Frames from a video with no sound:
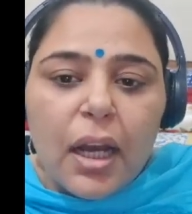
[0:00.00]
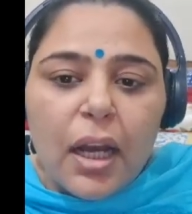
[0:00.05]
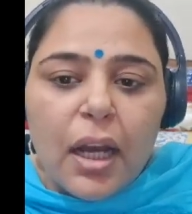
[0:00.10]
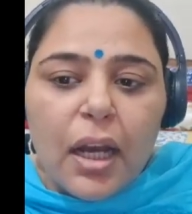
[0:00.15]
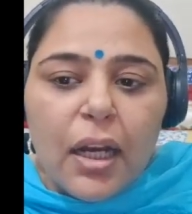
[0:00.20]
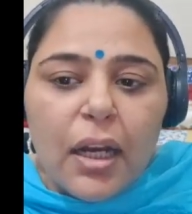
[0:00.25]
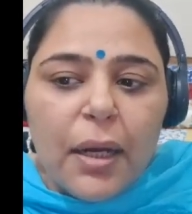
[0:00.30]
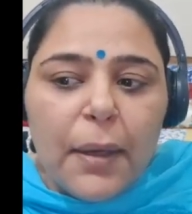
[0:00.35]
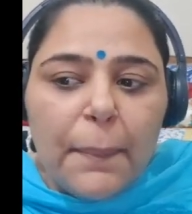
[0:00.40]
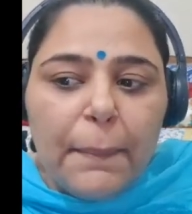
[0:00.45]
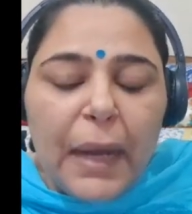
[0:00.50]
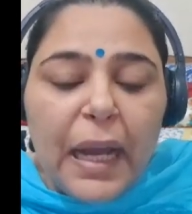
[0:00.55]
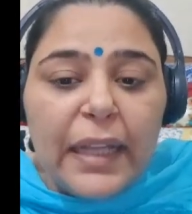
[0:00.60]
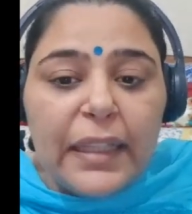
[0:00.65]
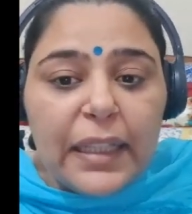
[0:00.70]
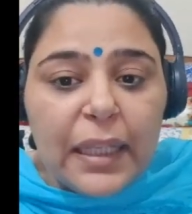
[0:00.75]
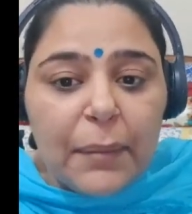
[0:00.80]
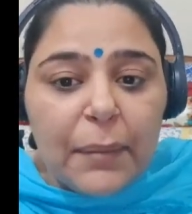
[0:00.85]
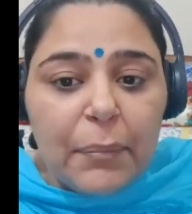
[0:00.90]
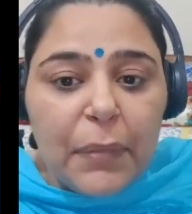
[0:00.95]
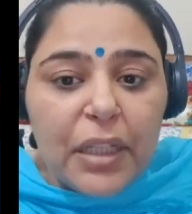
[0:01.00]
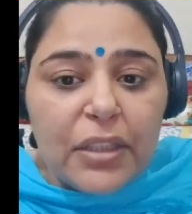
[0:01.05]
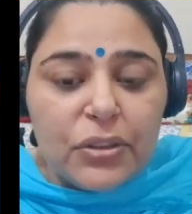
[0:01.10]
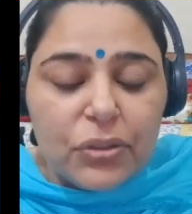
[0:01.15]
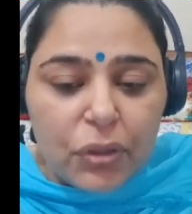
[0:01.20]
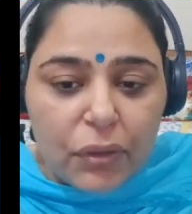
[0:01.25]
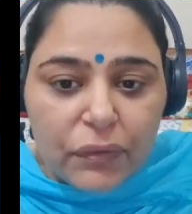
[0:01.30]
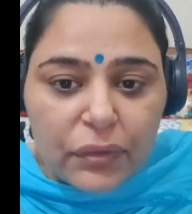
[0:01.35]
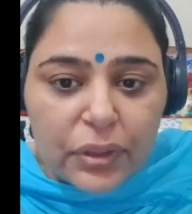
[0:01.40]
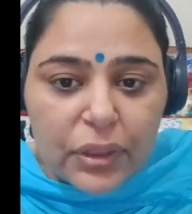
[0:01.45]
I think my
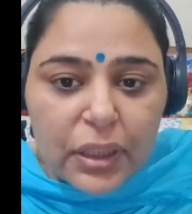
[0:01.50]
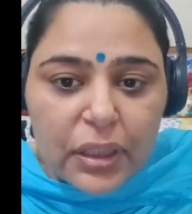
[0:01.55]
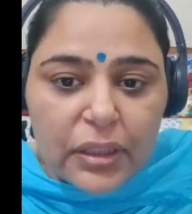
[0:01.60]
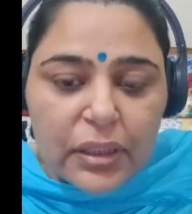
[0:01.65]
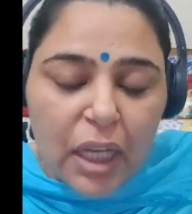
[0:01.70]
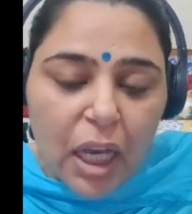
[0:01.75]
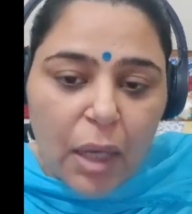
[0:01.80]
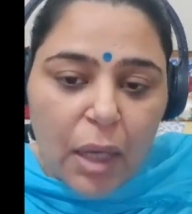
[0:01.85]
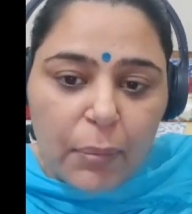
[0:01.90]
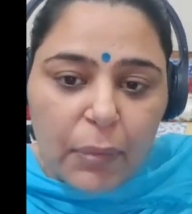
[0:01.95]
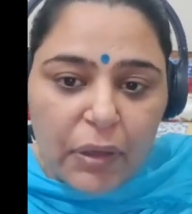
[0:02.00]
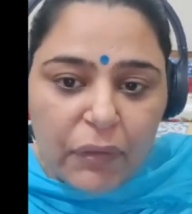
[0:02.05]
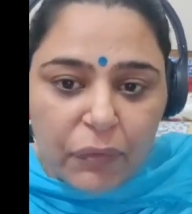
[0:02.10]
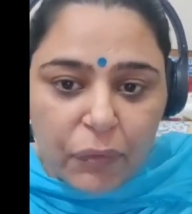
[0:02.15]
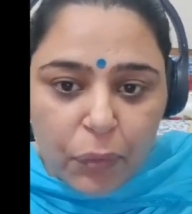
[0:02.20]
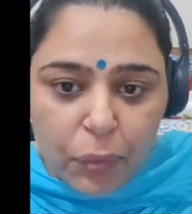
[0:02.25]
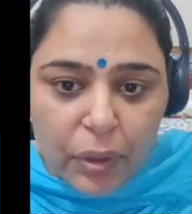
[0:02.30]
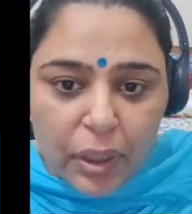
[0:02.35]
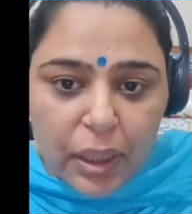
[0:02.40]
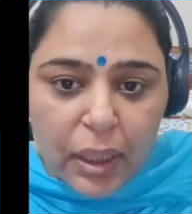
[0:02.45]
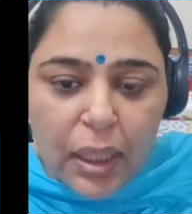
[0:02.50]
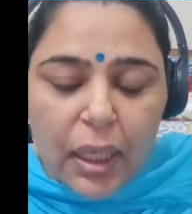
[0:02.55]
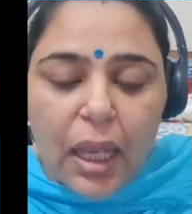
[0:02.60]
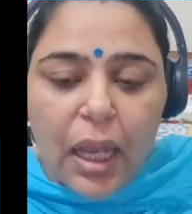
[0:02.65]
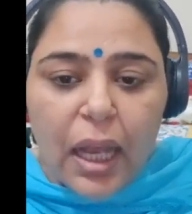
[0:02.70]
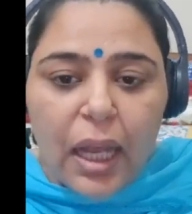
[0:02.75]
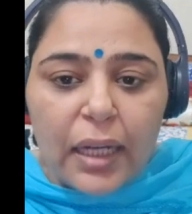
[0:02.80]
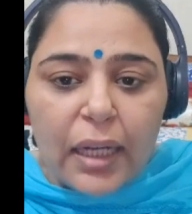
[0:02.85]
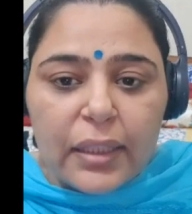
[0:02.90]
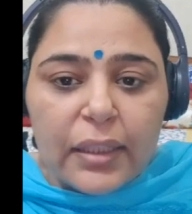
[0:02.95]
soft skills are my forte,
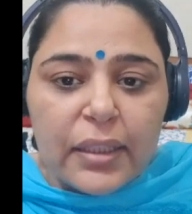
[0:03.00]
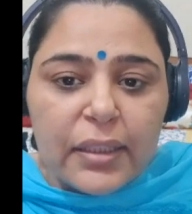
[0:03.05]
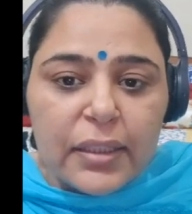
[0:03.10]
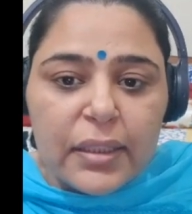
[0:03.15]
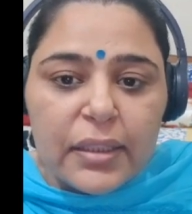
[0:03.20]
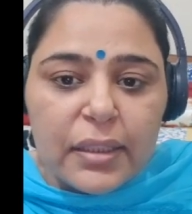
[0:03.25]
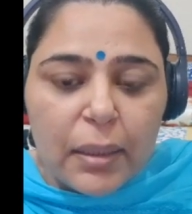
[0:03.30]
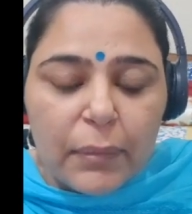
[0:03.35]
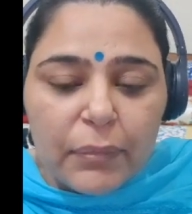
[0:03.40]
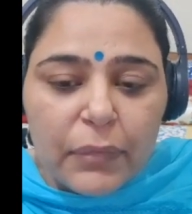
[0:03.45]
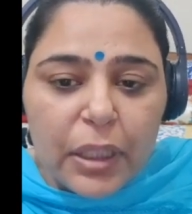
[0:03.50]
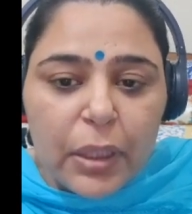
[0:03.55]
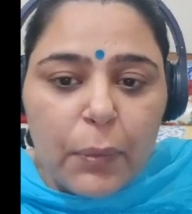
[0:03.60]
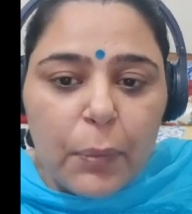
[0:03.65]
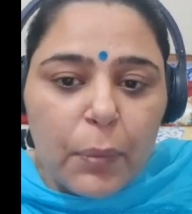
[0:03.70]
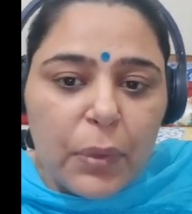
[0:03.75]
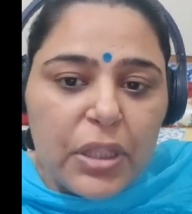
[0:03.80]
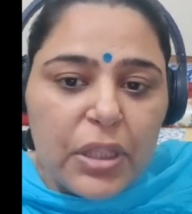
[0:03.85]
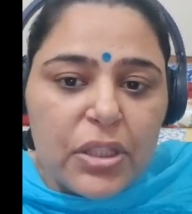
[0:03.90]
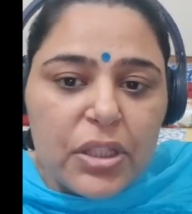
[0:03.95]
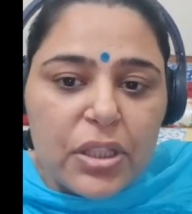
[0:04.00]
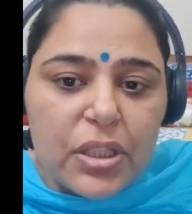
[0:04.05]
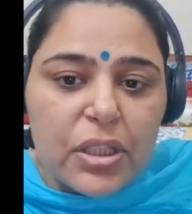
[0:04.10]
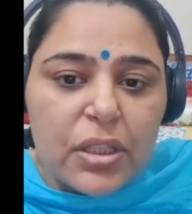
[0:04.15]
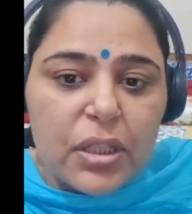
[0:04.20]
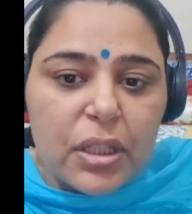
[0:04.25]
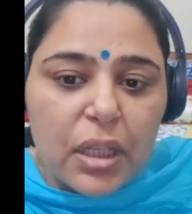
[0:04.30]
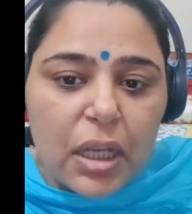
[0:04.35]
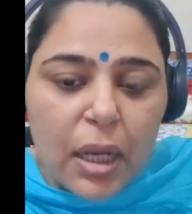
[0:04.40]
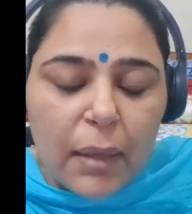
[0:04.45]
and this is something
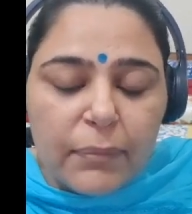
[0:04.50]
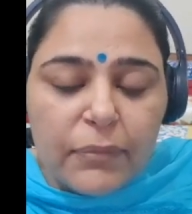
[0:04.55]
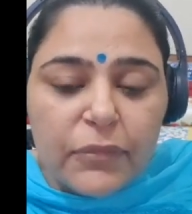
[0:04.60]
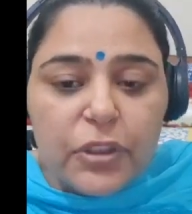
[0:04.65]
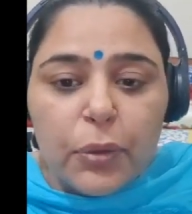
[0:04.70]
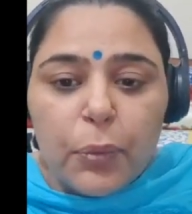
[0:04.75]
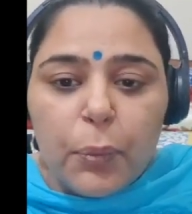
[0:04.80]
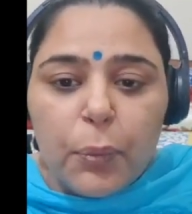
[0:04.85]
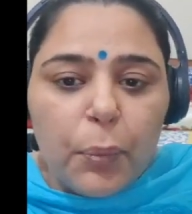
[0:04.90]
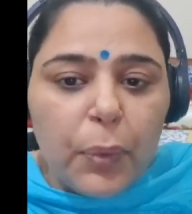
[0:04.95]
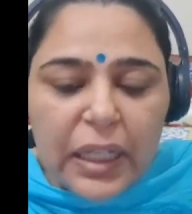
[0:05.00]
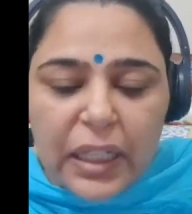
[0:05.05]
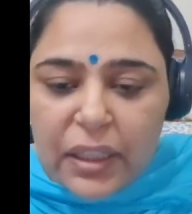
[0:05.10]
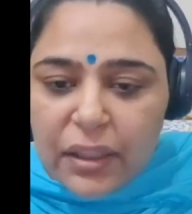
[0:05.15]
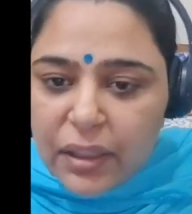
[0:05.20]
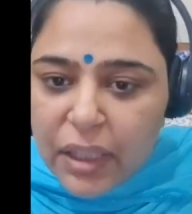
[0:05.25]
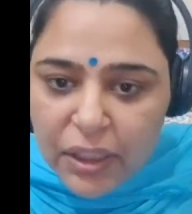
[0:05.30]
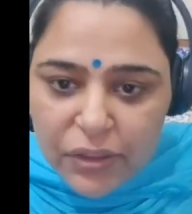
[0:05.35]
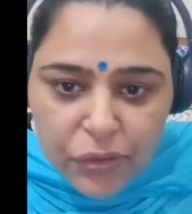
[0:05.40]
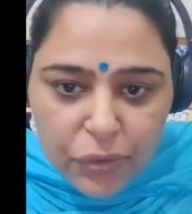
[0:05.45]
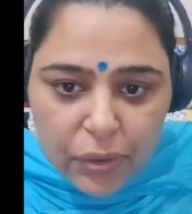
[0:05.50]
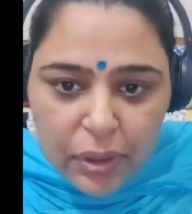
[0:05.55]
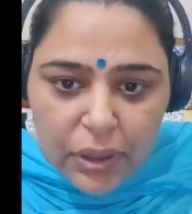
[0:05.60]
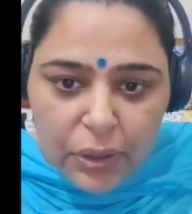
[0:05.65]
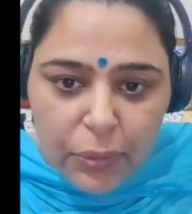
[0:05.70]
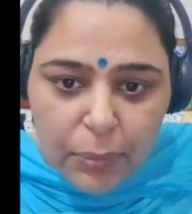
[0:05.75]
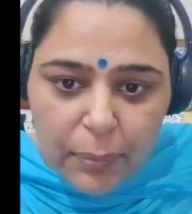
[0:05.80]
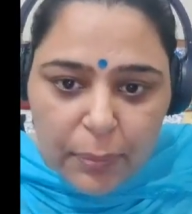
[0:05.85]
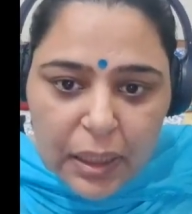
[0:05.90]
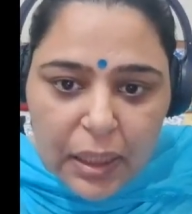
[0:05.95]
which comes very
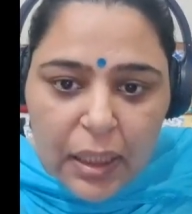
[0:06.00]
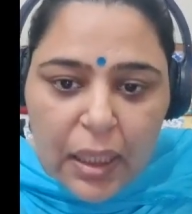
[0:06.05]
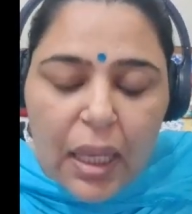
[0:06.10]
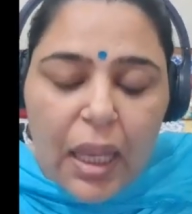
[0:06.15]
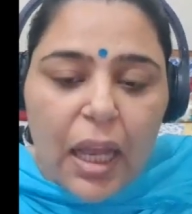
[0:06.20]
naturally to me.